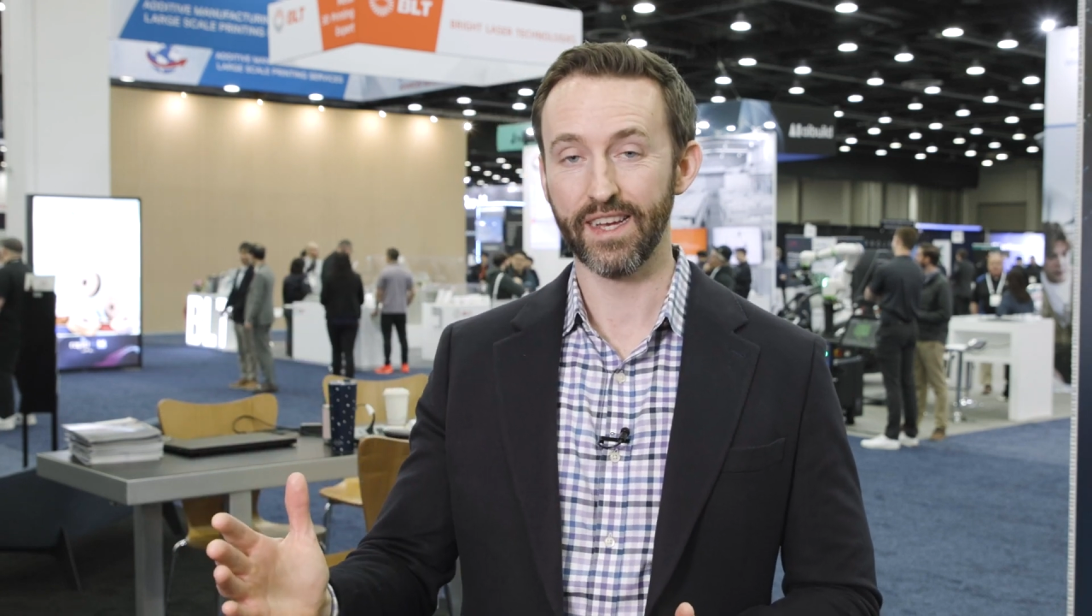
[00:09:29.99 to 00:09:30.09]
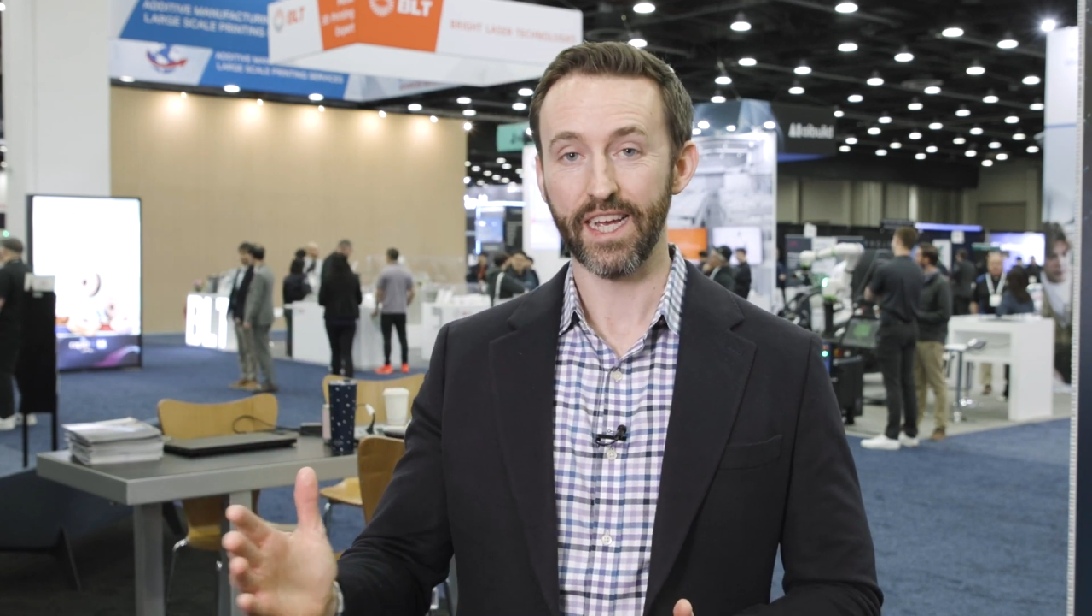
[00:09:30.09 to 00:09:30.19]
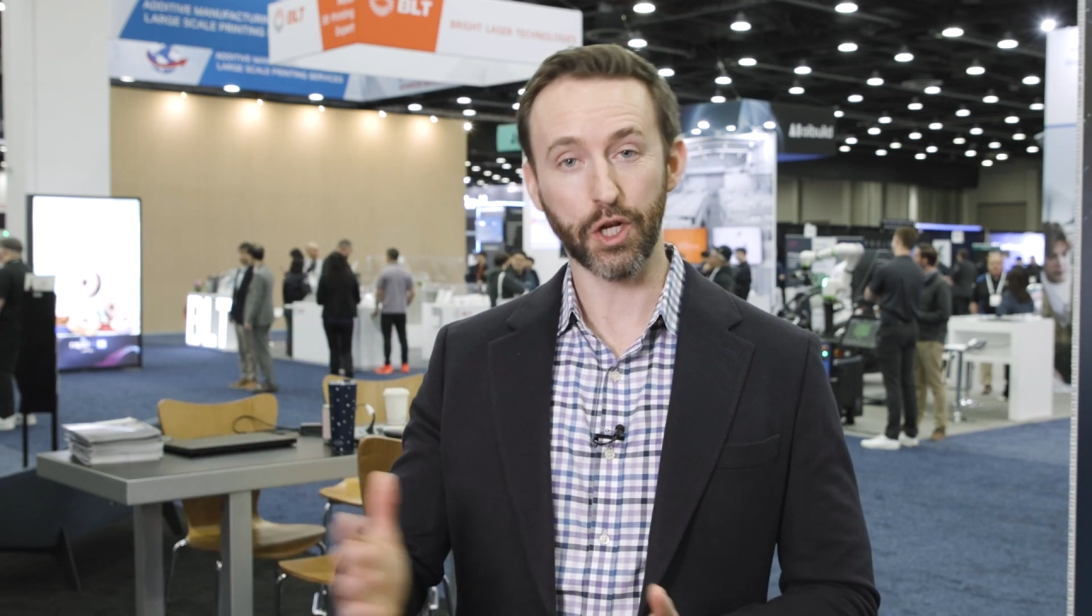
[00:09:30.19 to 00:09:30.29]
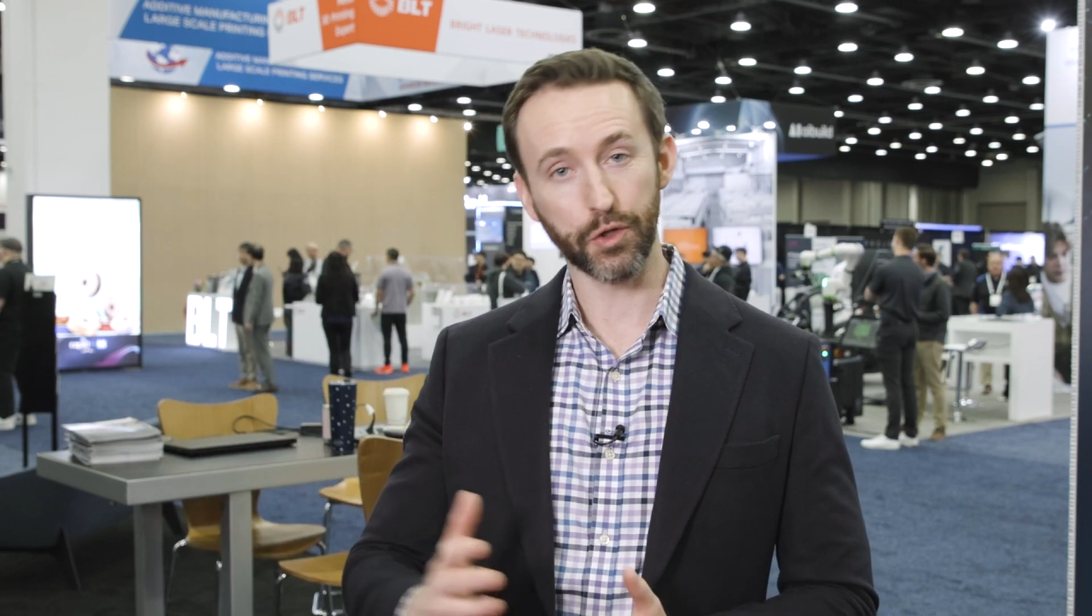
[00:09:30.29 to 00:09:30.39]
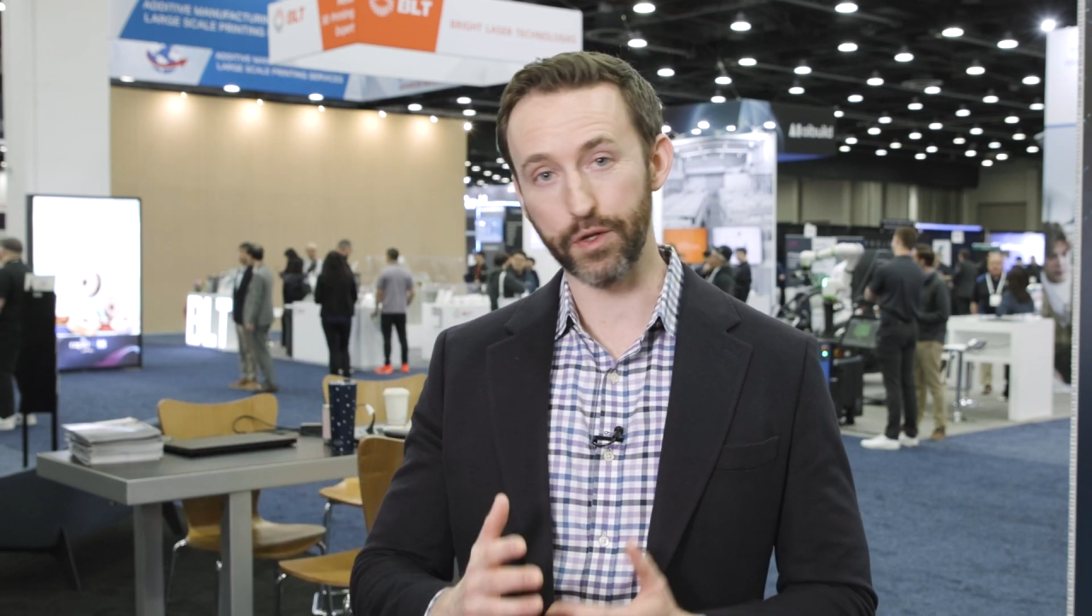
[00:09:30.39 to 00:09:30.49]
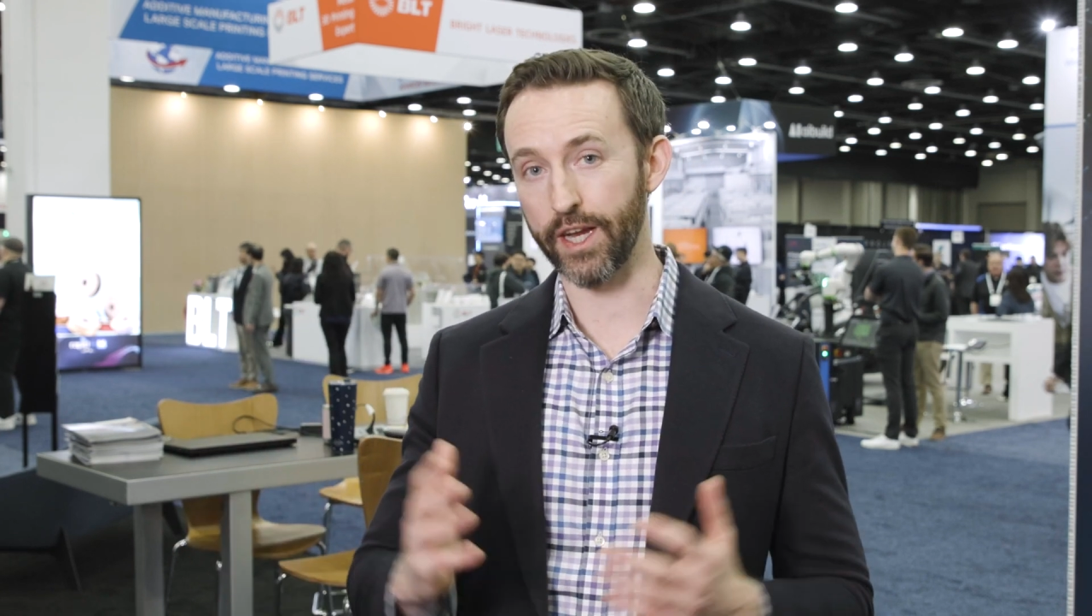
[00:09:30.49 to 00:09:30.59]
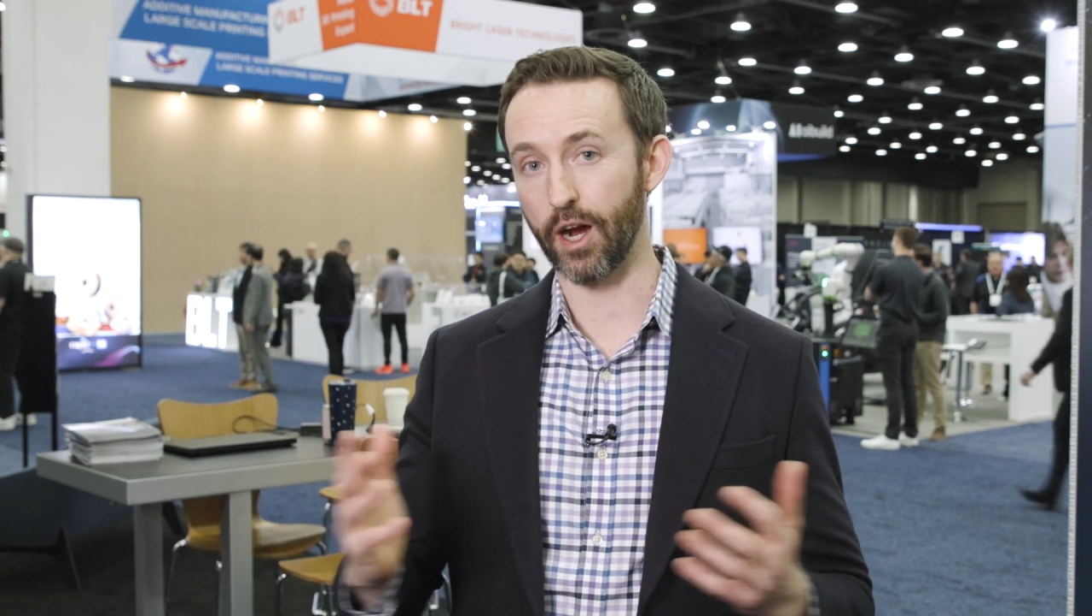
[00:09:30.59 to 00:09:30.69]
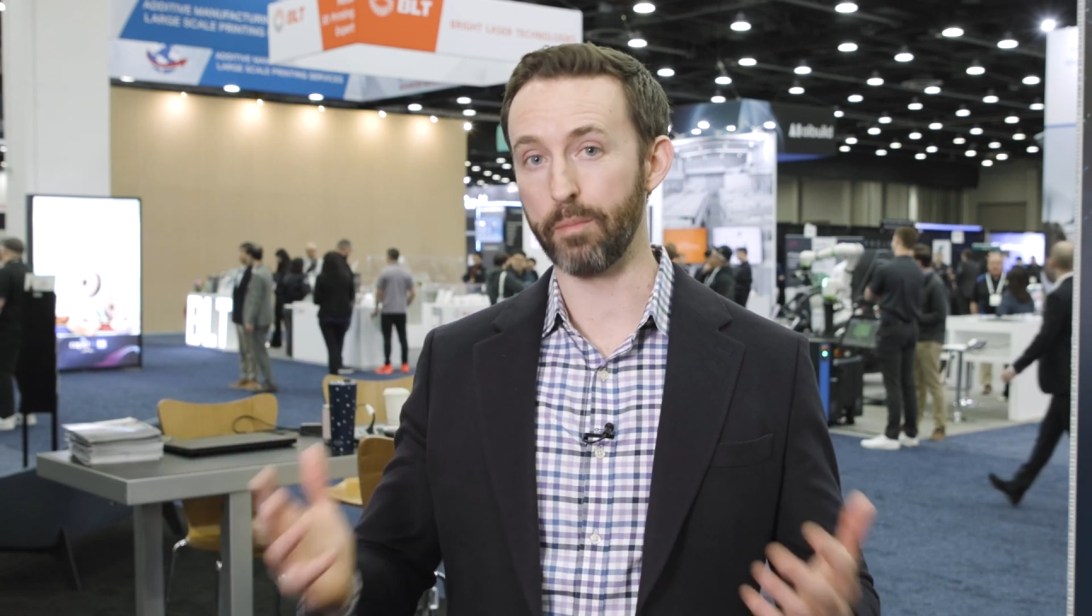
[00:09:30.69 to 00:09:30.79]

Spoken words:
including our